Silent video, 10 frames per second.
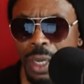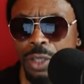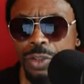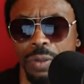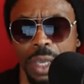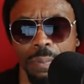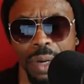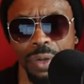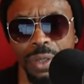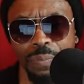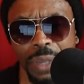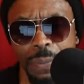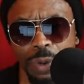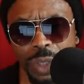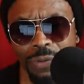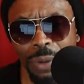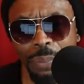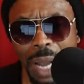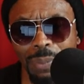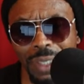So the American people in the
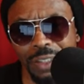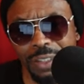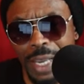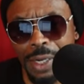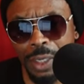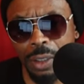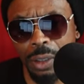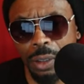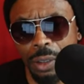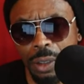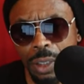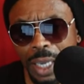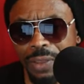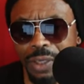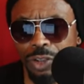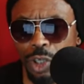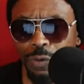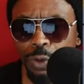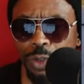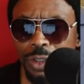republic cited in the
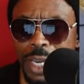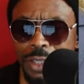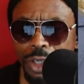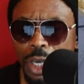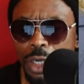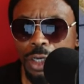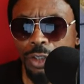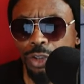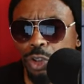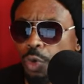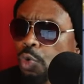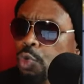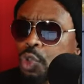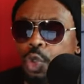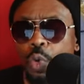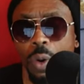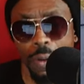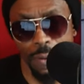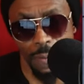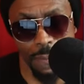several states could choose to
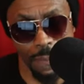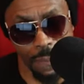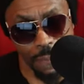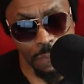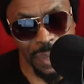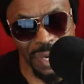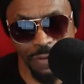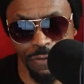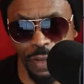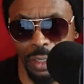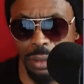benefit.